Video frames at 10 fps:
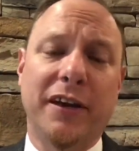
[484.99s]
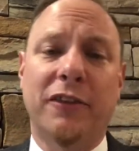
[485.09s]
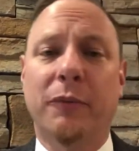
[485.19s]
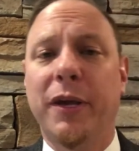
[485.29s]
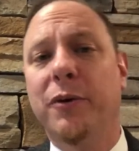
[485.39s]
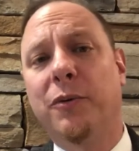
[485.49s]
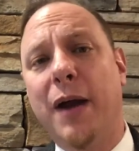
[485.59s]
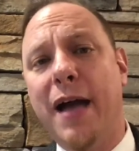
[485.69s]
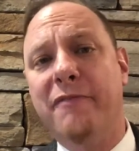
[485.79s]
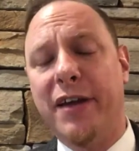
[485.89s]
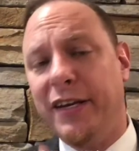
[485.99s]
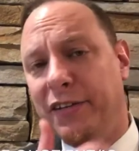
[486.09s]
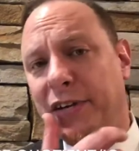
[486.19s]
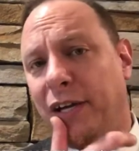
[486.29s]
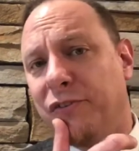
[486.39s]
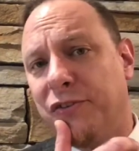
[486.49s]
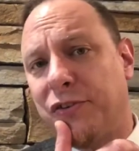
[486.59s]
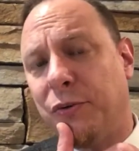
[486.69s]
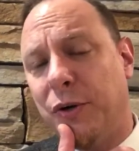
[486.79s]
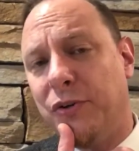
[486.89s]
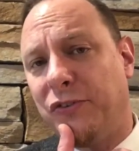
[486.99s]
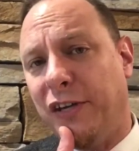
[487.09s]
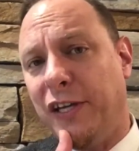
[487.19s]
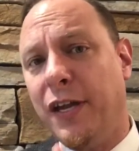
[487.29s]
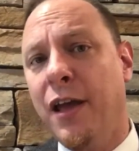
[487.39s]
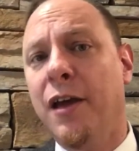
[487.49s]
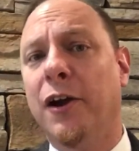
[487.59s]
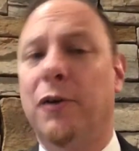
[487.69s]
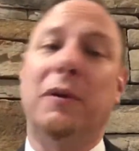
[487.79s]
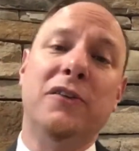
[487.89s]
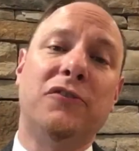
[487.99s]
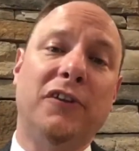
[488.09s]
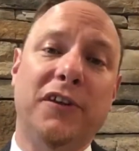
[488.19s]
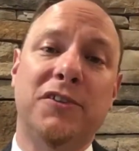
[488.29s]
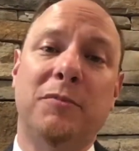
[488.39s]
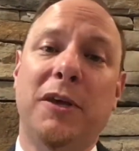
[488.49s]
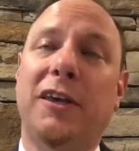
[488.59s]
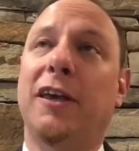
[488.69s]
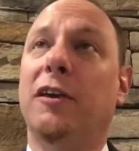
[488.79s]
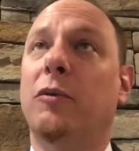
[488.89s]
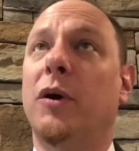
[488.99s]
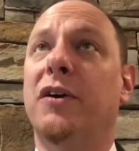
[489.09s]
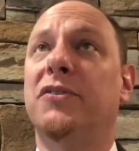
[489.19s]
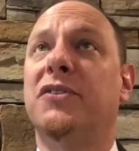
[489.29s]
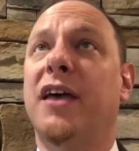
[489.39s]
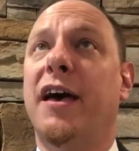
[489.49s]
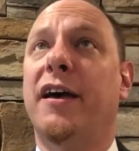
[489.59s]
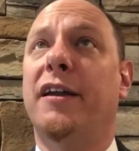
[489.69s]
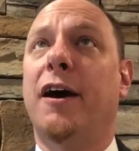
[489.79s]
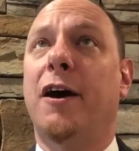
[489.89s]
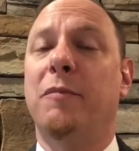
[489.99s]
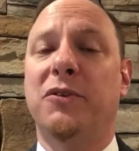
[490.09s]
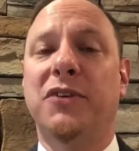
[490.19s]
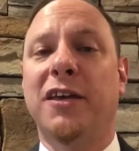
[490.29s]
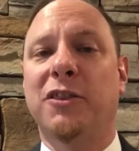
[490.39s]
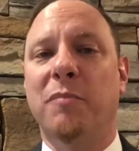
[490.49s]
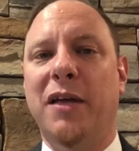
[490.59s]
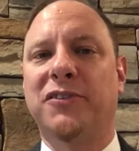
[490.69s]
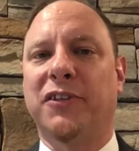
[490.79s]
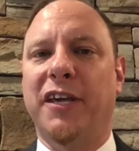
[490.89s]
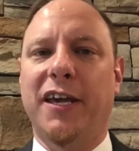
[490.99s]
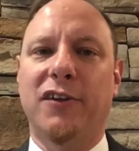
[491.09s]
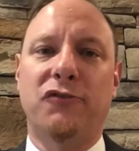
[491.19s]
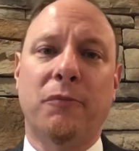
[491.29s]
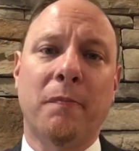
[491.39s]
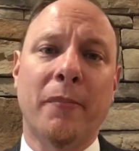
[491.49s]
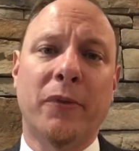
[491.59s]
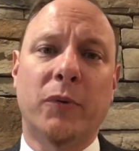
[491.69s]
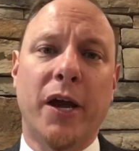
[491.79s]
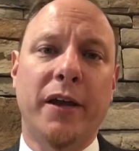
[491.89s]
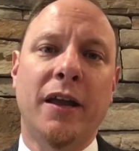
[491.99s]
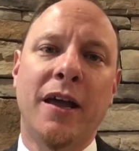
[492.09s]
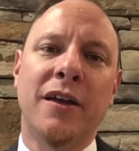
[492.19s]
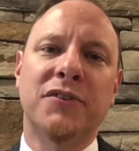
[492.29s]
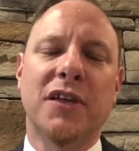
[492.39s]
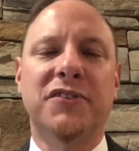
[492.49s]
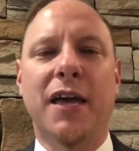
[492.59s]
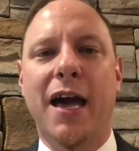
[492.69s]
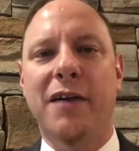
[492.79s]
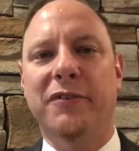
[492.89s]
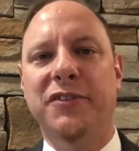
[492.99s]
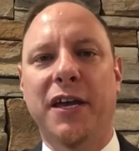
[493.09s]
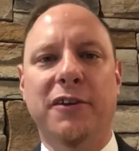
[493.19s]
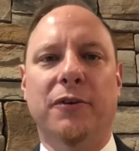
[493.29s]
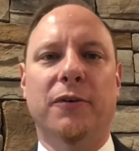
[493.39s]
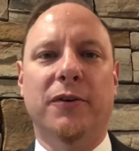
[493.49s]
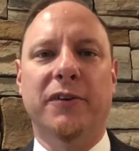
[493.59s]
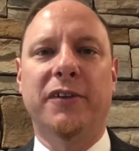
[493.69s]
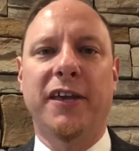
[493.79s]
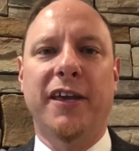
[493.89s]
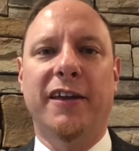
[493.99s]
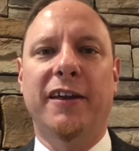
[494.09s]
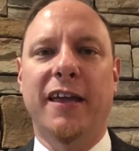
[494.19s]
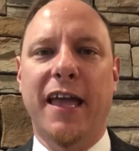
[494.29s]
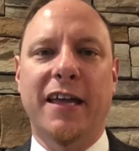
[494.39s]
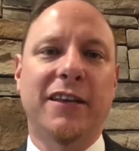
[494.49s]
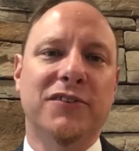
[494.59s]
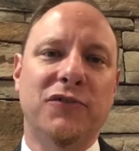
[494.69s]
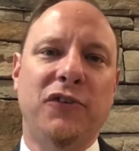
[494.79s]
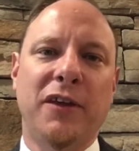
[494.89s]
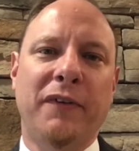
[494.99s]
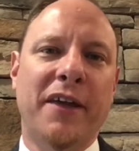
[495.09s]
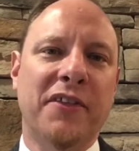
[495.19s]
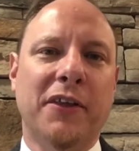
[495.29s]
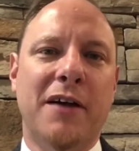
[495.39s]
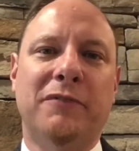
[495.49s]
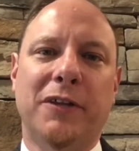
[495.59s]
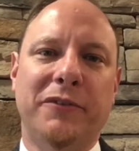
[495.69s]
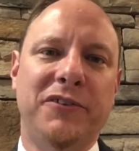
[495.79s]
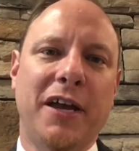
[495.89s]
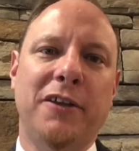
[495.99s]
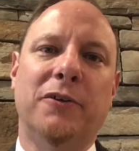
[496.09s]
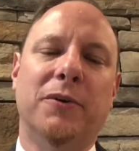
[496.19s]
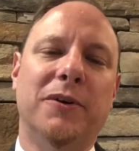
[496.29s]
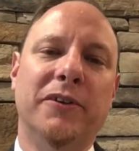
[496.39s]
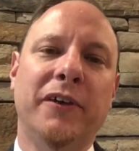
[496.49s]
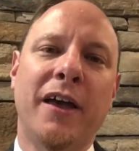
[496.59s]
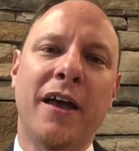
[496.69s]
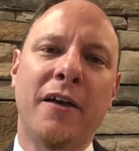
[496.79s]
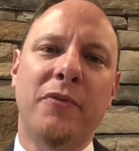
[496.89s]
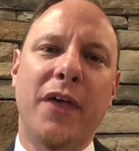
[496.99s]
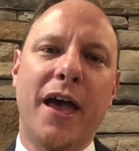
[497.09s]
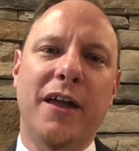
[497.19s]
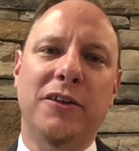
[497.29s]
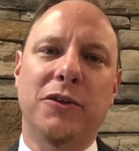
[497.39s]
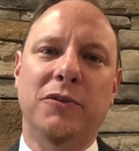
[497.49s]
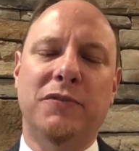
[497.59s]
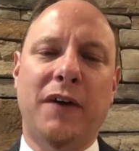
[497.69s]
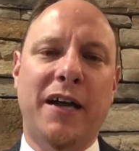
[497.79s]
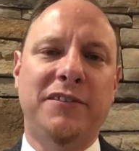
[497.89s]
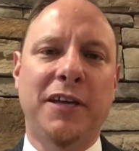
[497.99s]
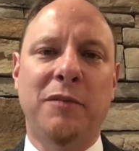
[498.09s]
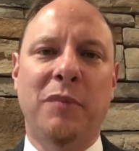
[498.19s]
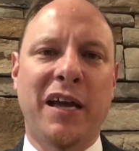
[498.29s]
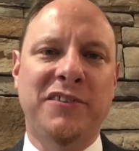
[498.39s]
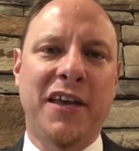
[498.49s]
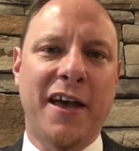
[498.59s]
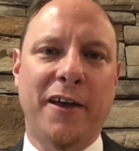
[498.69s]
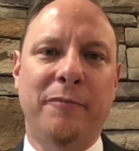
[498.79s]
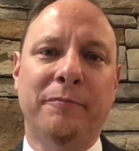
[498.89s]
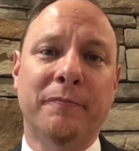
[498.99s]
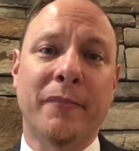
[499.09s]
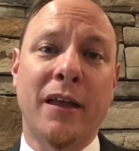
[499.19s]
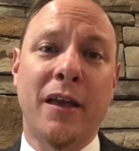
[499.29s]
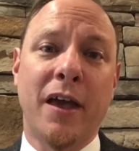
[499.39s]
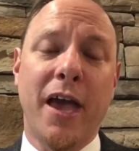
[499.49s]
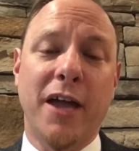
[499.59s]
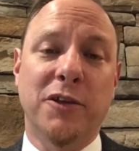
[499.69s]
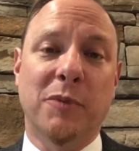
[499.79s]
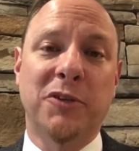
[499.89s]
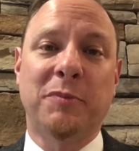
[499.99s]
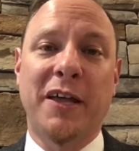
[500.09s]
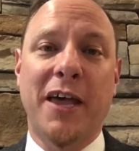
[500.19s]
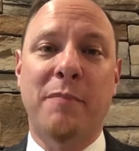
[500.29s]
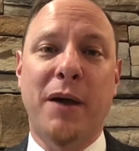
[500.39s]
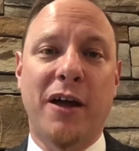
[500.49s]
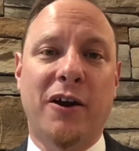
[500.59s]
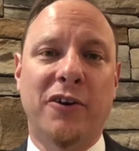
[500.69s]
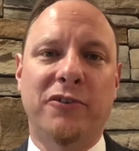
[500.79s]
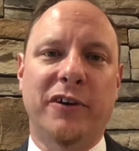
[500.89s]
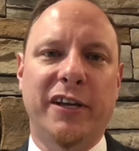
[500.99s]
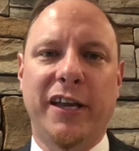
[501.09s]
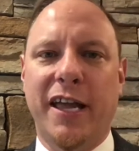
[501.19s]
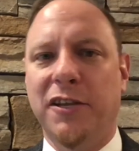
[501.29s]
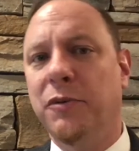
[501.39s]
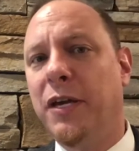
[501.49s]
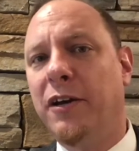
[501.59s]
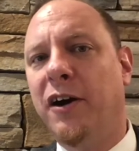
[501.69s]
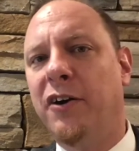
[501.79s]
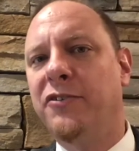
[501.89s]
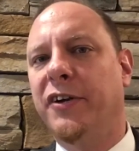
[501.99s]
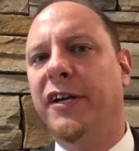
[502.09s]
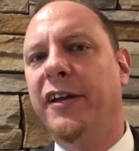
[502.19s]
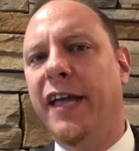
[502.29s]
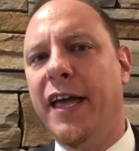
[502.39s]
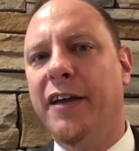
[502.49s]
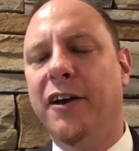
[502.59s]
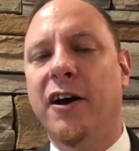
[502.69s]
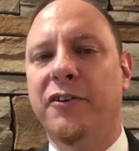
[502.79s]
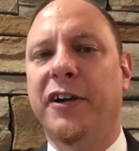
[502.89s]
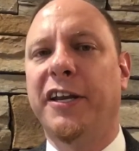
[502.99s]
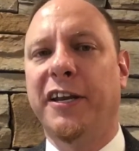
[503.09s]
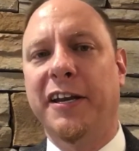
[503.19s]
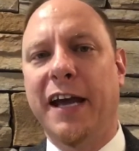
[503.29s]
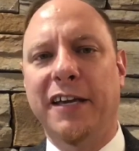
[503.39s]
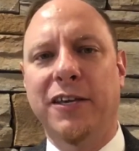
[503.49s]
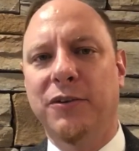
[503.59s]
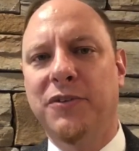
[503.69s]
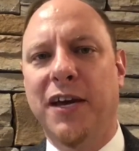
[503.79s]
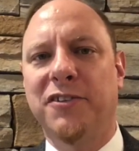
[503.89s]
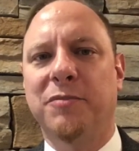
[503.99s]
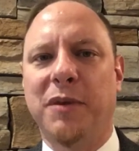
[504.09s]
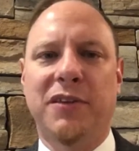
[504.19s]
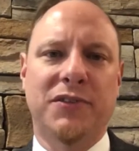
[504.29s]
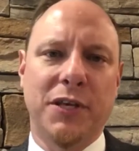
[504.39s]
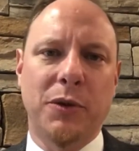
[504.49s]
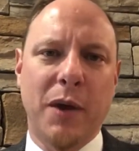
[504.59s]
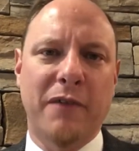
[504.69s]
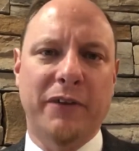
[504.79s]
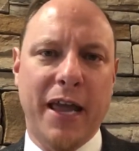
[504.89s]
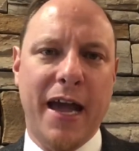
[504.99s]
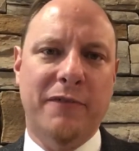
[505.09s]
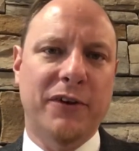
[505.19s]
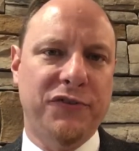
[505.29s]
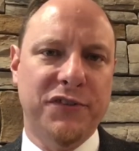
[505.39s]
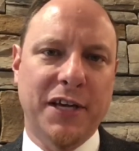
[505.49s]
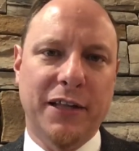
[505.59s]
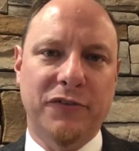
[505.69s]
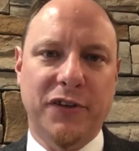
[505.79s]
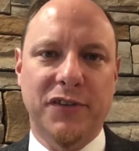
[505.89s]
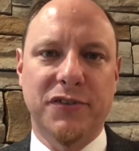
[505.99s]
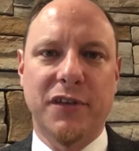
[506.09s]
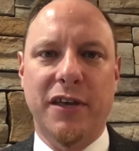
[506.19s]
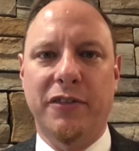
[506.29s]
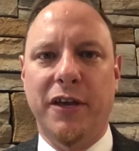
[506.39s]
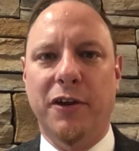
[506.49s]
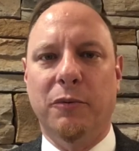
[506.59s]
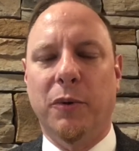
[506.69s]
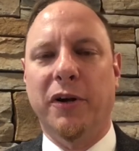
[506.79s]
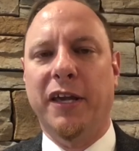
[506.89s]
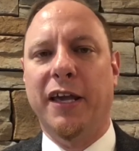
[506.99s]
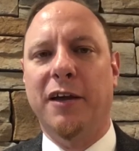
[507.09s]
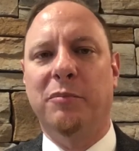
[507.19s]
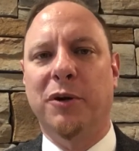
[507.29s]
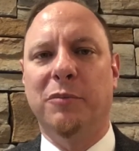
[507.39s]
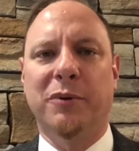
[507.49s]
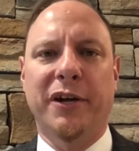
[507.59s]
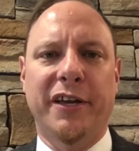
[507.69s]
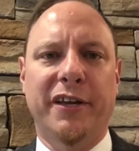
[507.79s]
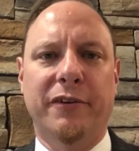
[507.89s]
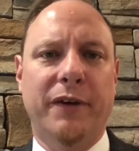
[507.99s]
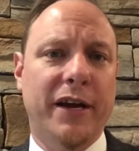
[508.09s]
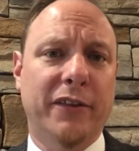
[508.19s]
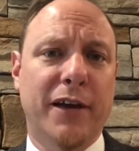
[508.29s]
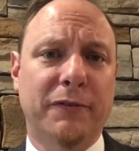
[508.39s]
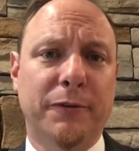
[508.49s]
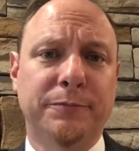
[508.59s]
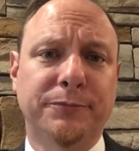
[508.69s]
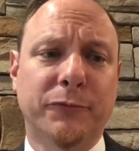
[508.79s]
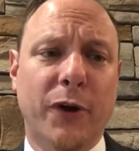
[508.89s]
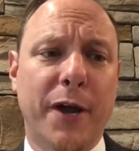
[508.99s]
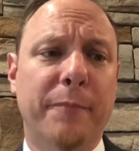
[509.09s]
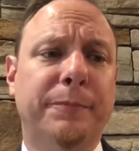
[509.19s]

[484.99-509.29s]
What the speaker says: And the way you arrive at an intelligence quotient, originally speaking, was that you take the mental age, right? So let's say I have a 10-year-old kid and he's achieving at the level of a 10-year-old. Then you divide 10 by 10 and you multiply that by 100 and you get 100. And 100 in an IQ test means that you have an average intelligence, that you're working at appropriate grade level, right?